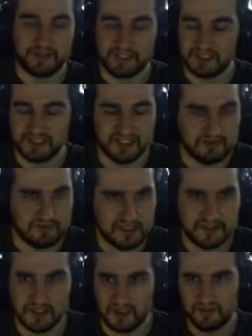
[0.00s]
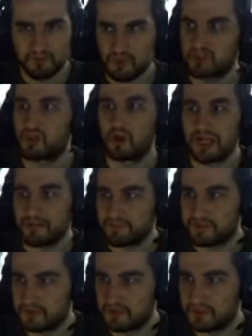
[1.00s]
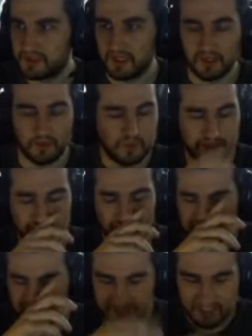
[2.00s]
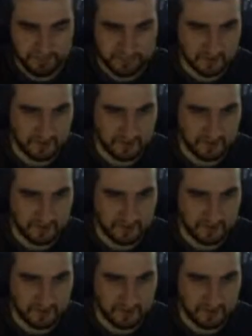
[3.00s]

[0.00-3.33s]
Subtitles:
there is a cinematic and the bridge collapses. We end up.